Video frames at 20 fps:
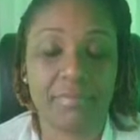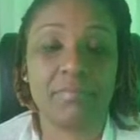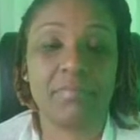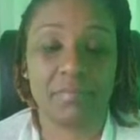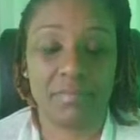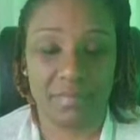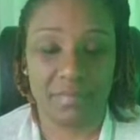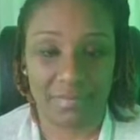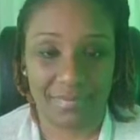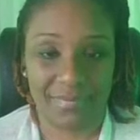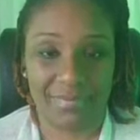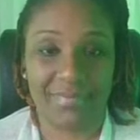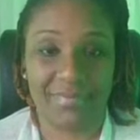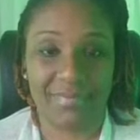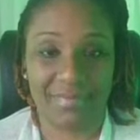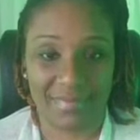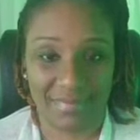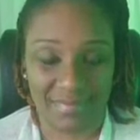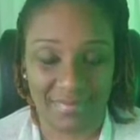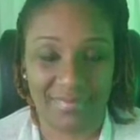that it
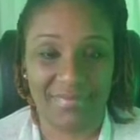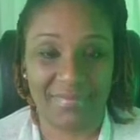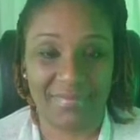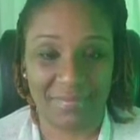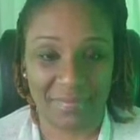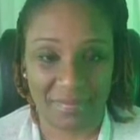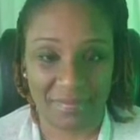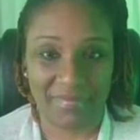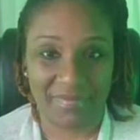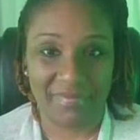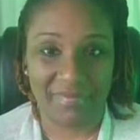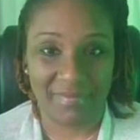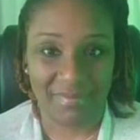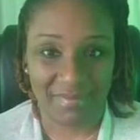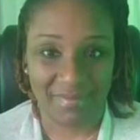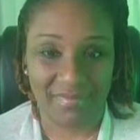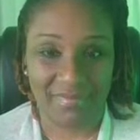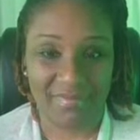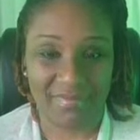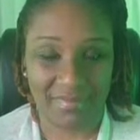takes more than
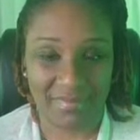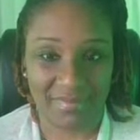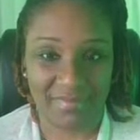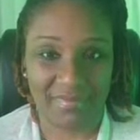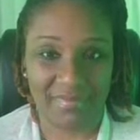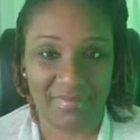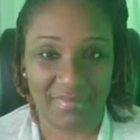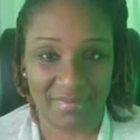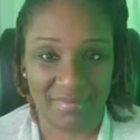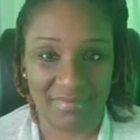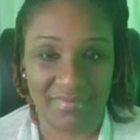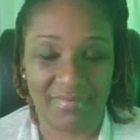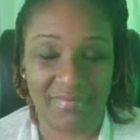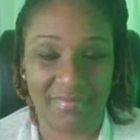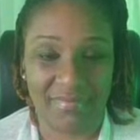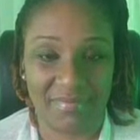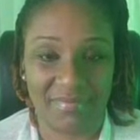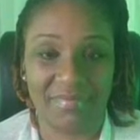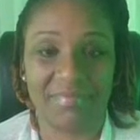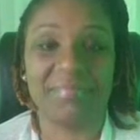cooking, cleaning,
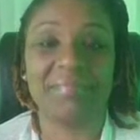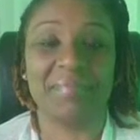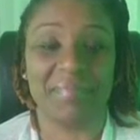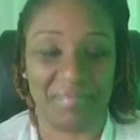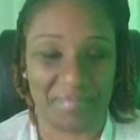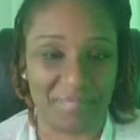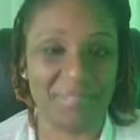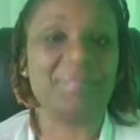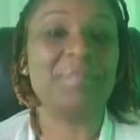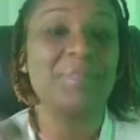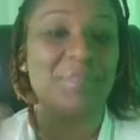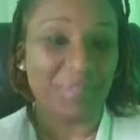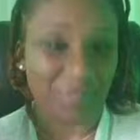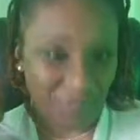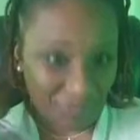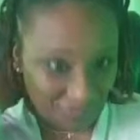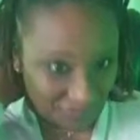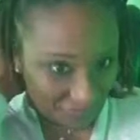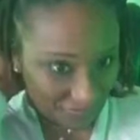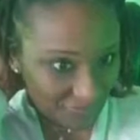and not
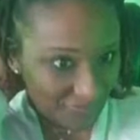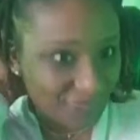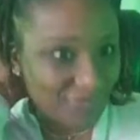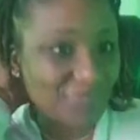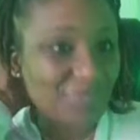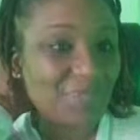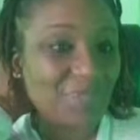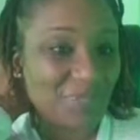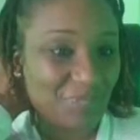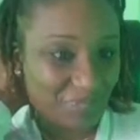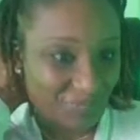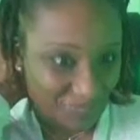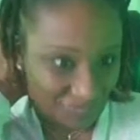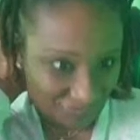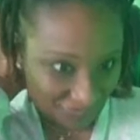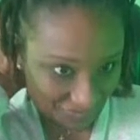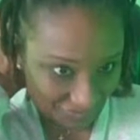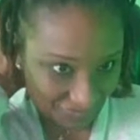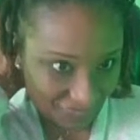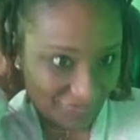cheating to make you a
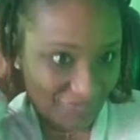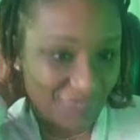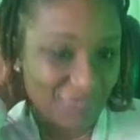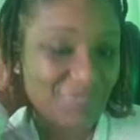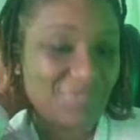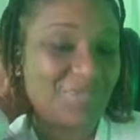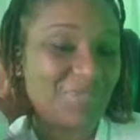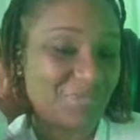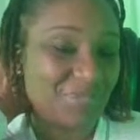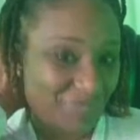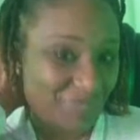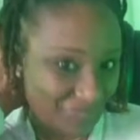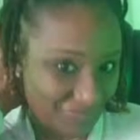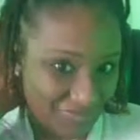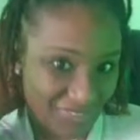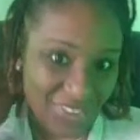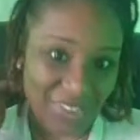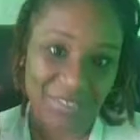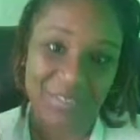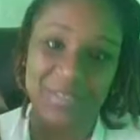good wife.